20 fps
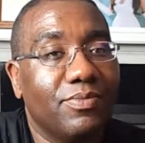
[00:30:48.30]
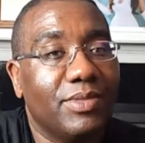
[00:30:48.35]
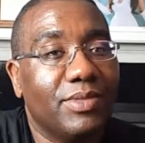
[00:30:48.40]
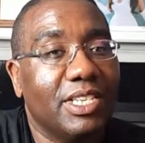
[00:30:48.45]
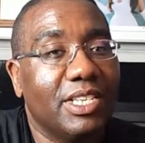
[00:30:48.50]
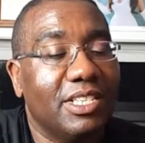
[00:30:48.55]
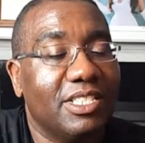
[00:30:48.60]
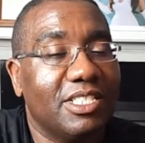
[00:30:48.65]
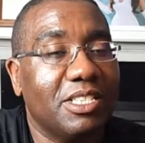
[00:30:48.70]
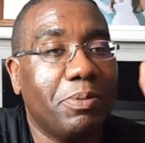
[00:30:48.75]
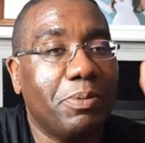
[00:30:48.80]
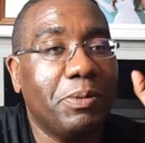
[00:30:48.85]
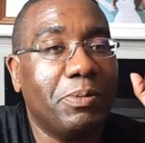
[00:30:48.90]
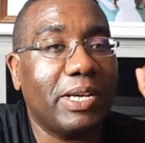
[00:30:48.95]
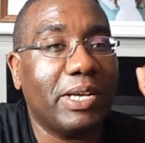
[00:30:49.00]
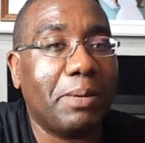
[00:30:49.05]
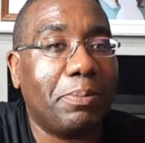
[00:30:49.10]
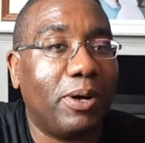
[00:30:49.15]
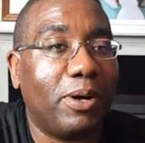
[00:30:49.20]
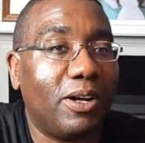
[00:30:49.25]
Some people
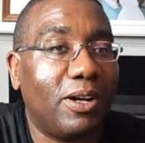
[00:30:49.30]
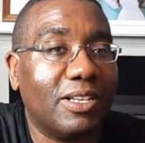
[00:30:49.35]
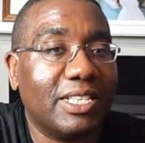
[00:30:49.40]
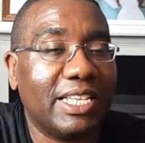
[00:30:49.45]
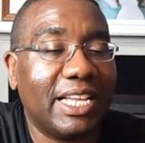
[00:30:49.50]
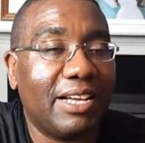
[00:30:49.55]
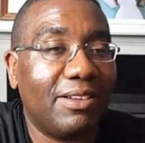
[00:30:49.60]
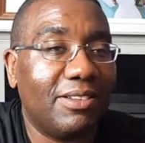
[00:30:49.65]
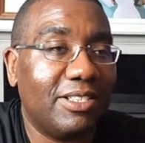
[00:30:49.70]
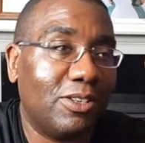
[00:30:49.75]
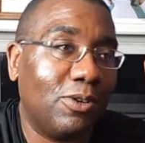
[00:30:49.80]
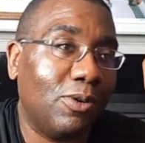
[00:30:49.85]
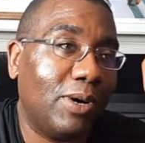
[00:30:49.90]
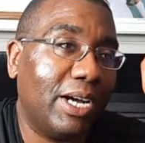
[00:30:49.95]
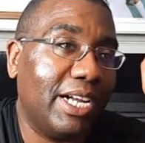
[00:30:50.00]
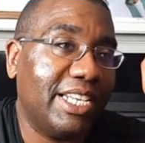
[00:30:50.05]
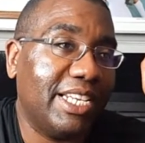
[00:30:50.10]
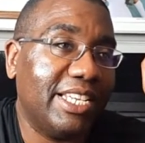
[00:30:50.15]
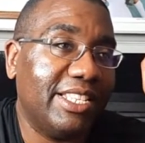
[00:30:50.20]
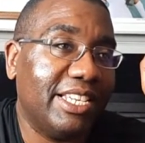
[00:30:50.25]
got bogged down in the whole
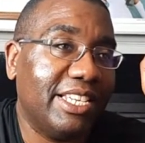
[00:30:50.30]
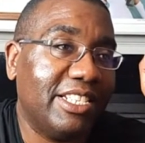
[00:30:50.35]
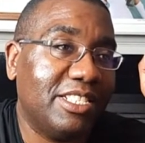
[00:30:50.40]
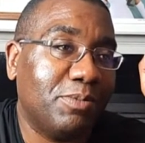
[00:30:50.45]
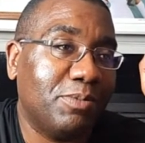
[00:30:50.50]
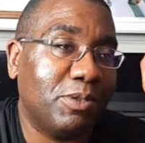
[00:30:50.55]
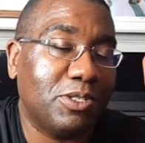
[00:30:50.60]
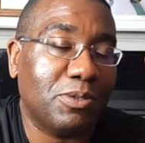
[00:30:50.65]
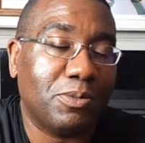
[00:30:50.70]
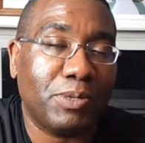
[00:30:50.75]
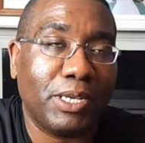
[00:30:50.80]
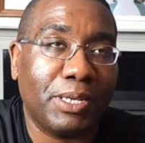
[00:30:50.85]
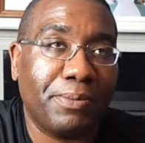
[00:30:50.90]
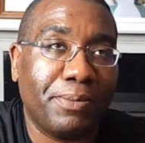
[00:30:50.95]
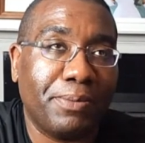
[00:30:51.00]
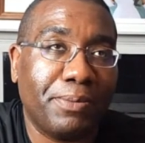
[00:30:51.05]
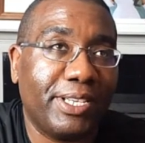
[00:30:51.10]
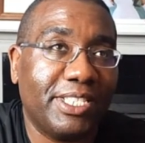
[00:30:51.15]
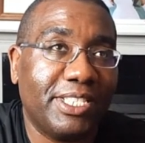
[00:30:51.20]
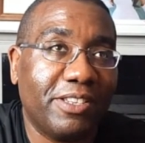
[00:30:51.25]
idea that it's supposed to take
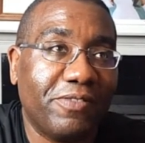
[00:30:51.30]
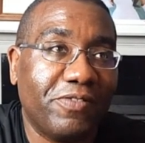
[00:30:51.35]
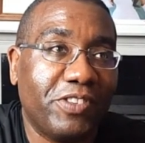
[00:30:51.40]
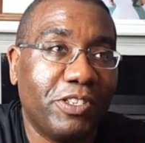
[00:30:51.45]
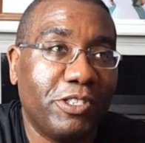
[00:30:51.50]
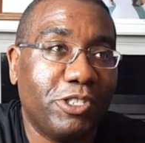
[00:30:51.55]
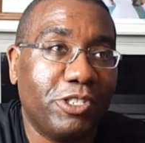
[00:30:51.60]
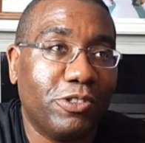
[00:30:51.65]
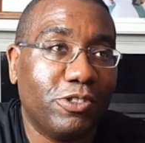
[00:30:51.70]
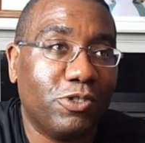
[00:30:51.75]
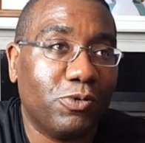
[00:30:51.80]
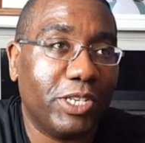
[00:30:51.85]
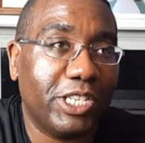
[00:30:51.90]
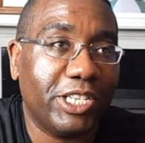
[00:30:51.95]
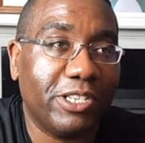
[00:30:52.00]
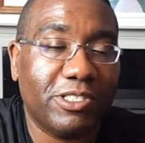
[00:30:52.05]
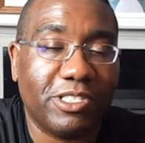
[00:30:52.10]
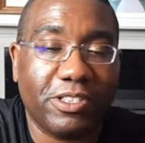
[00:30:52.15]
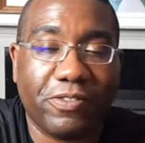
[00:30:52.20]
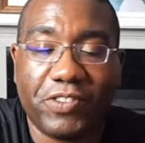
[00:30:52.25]
place in the future, 20
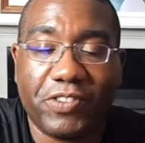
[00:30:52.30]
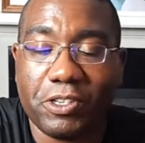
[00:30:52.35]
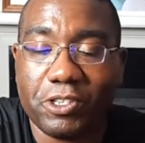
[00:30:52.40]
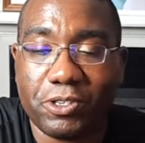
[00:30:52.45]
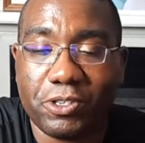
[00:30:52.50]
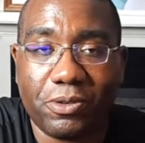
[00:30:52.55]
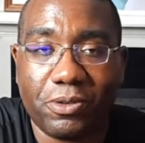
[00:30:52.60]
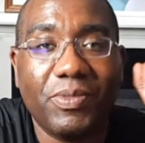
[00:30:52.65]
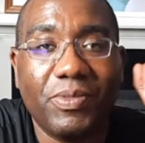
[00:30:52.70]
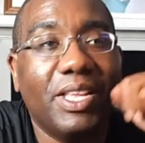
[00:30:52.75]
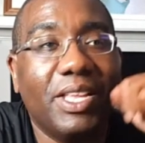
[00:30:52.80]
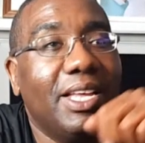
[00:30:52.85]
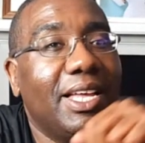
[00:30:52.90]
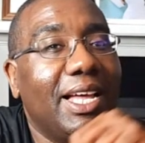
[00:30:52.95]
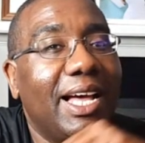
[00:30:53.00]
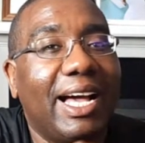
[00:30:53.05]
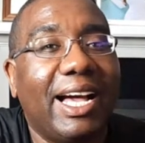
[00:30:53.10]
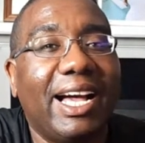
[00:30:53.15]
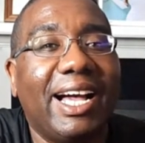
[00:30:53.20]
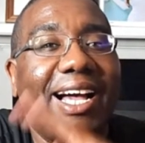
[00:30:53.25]
years in the future.
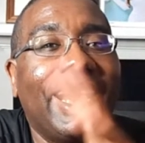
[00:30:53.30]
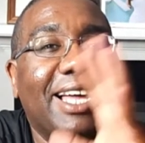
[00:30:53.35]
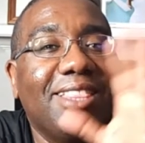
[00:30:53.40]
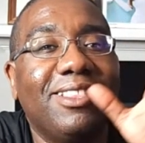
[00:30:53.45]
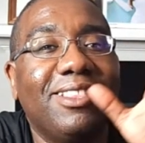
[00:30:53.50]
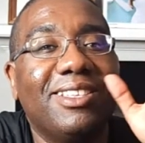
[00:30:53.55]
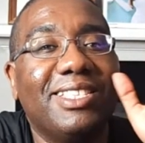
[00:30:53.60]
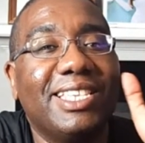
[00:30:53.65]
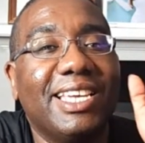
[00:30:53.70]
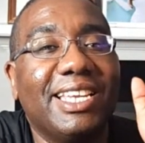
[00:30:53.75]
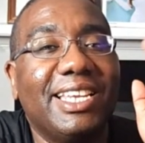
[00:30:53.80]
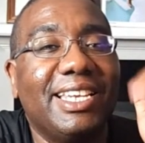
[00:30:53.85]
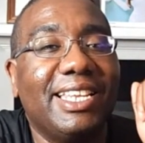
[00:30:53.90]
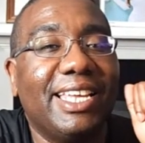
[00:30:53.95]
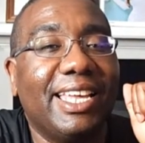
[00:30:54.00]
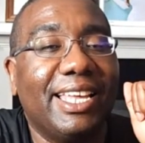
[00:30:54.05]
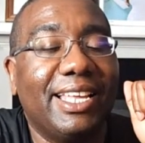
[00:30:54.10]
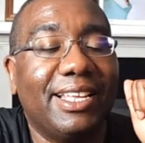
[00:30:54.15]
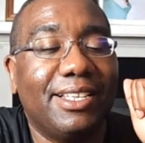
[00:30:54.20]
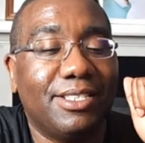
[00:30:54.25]
I looked at it
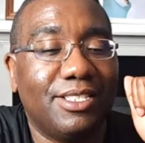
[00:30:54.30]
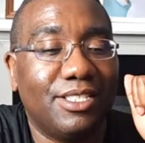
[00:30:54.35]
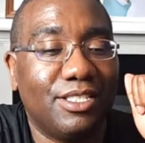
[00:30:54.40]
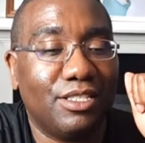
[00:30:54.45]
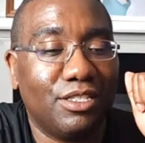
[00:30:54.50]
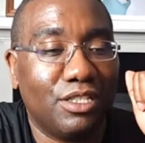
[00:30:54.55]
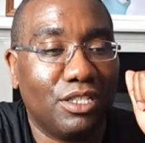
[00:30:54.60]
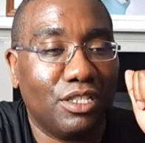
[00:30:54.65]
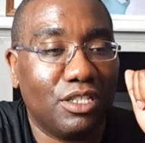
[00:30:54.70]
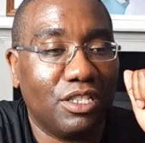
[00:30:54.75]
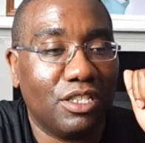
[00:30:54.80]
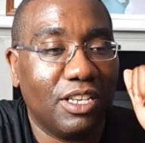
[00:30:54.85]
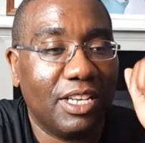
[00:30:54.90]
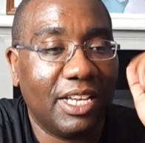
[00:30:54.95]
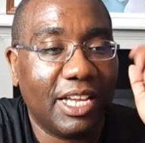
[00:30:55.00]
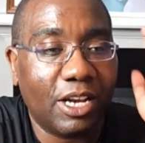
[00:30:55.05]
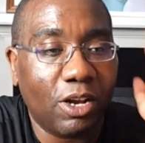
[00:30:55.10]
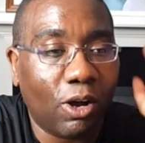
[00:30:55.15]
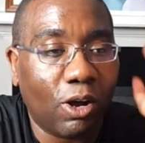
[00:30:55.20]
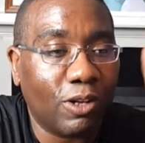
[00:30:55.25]
as
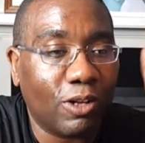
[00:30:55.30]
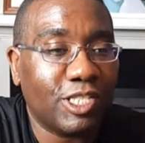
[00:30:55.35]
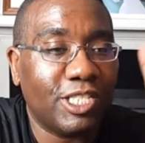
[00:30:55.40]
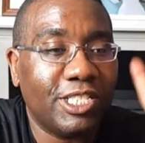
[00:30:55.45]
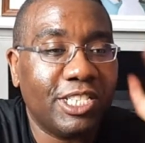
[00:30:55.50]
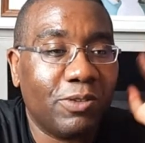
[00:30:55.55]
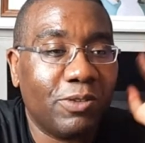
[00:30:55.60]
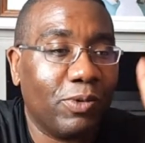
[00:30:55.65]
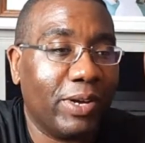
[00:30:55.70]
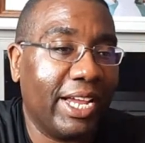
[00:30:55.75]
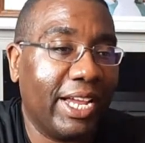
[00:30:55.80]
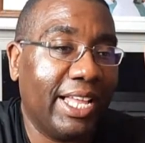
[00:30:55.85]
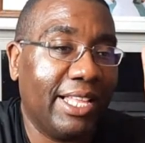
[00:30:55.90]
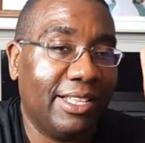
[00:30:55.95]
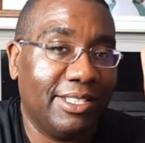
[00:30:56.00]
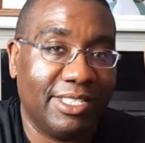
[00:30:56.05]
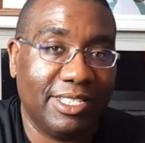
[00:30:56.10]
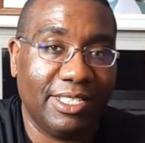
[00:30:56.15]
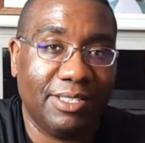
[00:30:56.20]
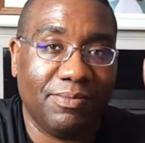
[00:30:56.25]
an alternate reality